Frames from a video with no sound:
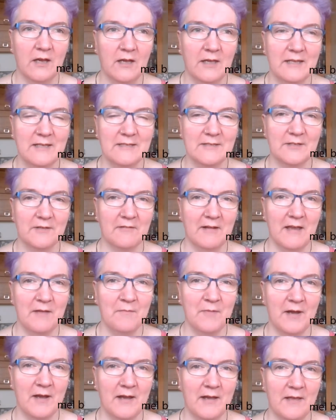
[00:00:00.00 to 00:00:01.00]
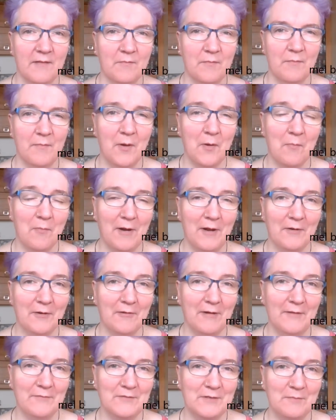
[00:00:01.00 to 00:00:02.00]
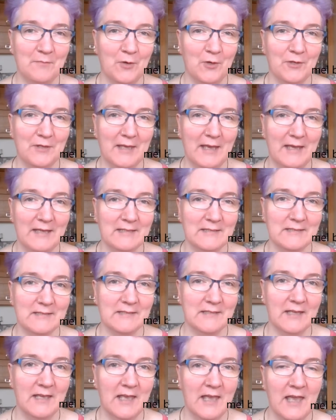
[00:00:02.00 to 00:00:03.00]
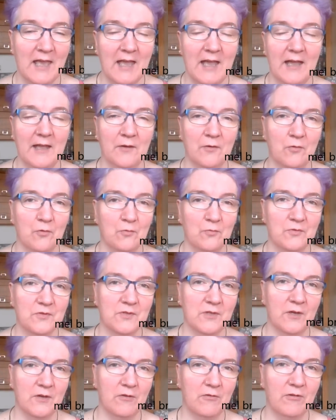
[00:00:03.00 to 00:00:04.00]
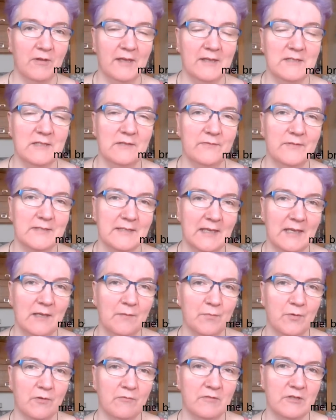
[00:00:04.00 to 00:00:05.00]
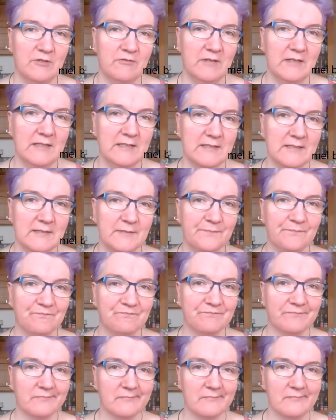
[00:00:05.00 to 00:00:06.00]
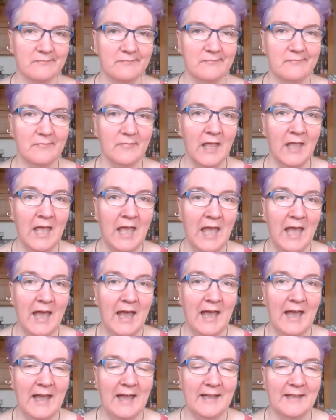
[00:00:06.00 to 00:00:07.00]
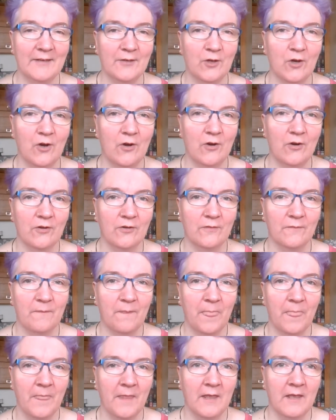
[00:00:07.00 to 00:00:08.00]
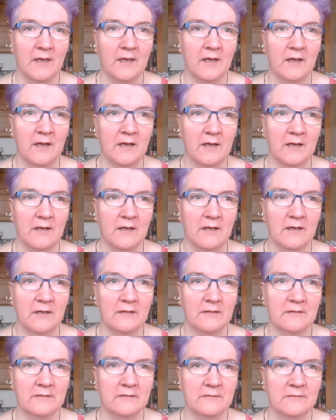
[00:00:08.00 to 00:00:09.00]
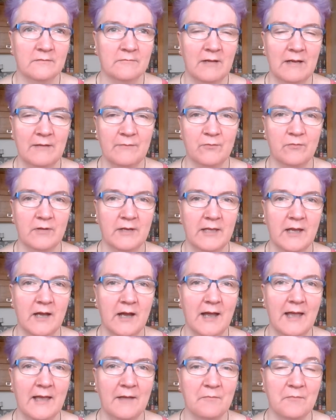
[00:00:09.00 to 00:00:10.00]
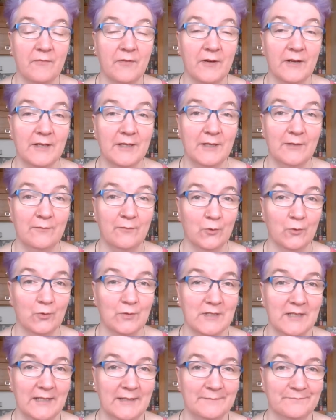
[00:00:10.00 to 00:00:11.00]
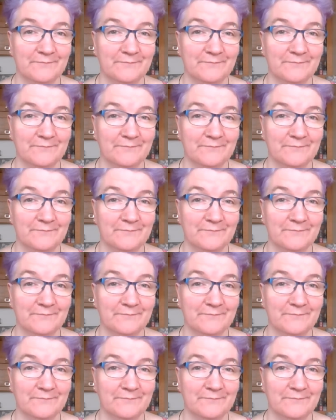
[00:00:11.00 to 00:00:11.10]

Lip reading: Instagram I'm Mel Brown Crafting Podcast and also Creative Escape Retreats, and on Ravelry I am Funky40.